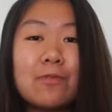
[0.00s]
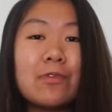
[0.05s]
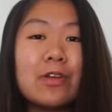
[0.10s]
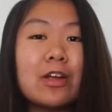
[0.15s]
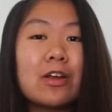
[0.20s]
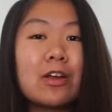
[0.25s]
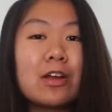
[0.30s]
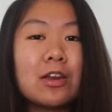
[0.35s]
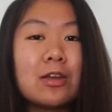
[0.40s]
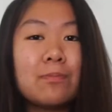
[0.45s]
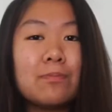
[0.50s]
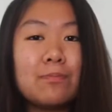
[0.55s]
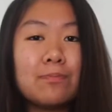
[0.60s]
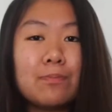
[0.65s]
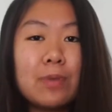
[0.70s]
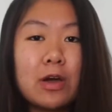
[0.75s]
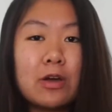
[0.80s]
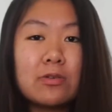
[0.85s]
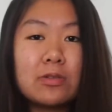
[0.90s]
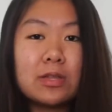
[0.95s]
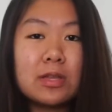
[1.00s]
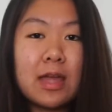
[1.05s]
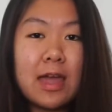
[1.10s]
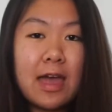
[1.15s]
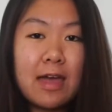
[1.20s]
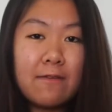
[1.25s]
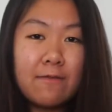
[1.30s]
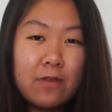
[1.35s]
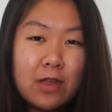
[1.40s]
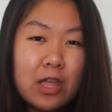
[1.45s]
we are gonna post
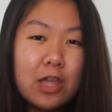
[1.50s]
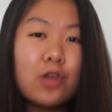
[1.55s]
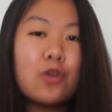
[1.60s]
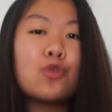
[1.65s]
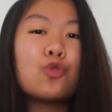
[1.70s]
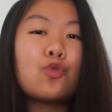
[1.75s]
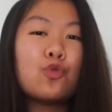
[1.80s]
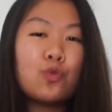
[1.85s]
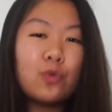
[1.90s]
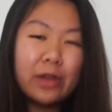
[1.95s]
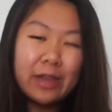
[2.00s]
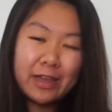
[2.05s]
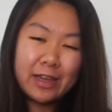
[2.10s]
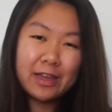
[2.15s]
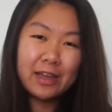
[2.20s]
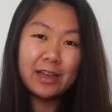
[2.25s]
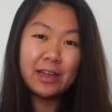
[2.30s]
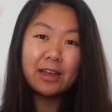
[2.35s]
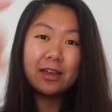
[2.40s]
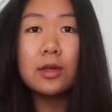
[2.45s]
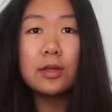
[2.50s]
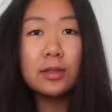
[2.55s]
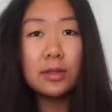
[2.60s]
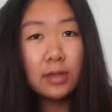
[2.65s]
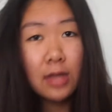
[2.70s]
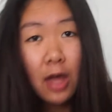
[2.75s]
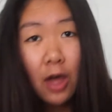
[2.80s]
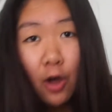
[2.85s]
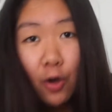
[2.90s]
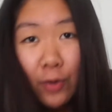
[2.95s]
every week.
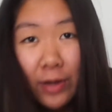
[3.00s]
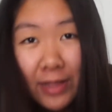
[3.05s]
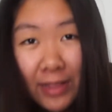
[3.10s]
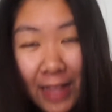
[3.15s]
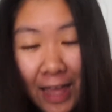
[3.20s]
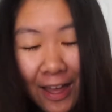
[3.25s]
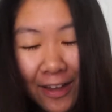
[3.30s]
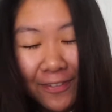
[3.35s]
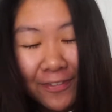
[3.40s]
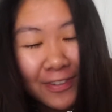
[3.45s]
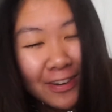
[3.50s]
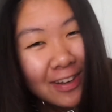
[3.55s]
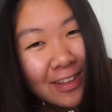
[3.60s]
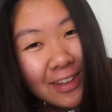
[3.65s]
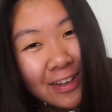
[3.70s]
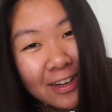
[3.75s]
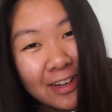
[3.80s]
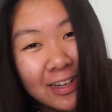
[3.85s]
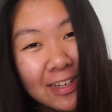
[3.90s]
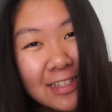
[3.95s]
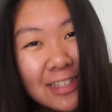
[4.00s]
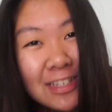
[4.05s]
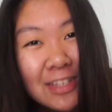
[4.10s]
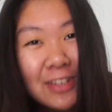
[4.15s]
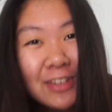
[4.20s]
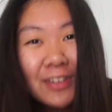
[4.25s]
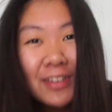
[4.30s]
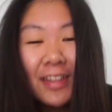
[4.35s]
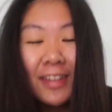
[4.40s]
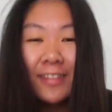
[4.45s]
So without further
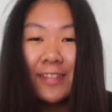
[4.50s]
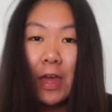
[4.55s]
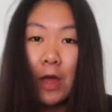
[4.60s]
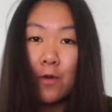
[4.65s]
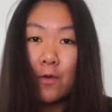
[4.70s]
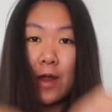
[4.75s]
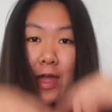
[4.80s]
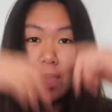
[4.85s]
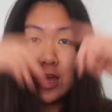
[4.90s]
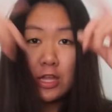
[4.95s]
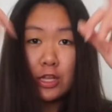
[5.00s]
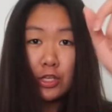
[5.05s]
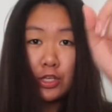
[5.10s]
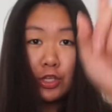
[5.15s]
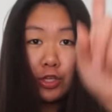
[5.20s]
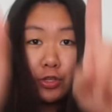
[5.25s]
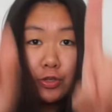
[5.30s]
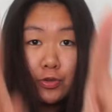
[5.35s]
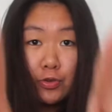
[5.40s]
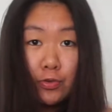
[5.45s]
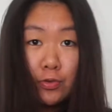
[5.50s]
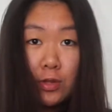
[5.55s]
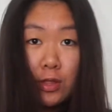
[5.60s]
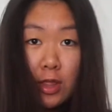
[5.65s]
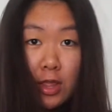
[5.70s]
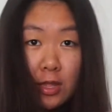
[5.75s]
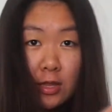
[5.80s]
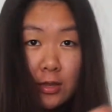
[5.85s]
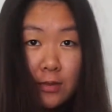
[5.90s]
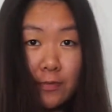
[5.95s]
ado, let's get right into
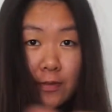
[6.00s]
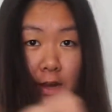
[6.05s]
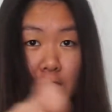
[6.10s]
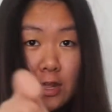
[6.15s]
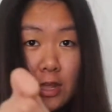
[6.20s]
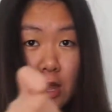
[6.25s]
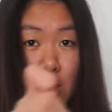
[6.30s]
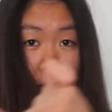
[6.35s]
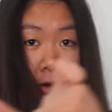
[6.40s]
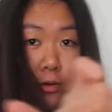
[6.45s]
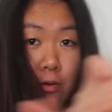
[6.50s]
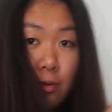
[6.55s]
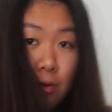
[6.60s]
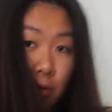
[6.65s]
this video.